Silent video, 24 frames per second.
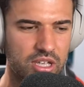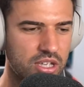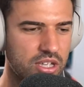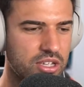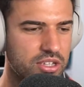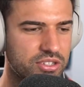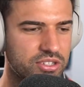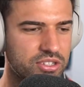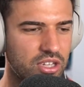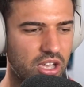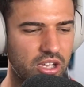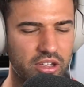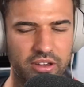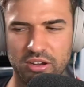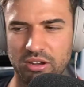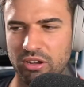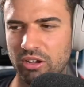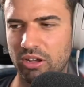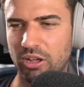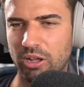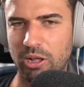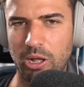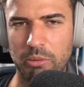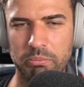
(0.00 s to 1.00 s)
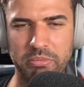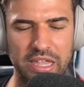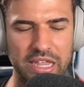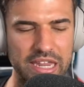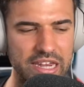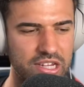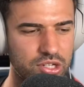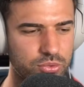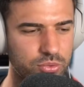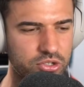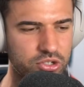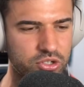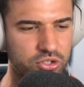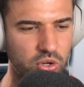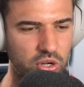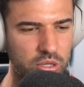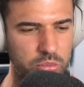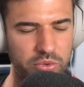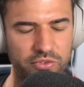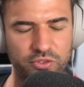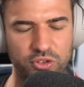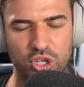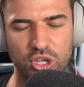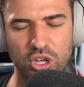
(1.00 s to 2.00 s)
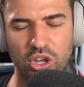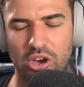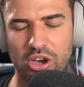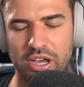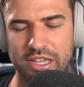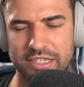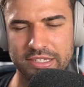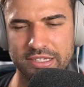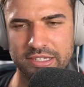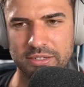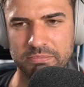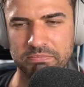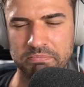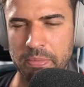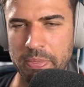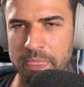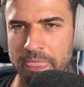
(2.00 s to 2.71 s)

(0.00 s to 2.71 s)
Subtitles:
So I'm here to enjoy it with you guys, and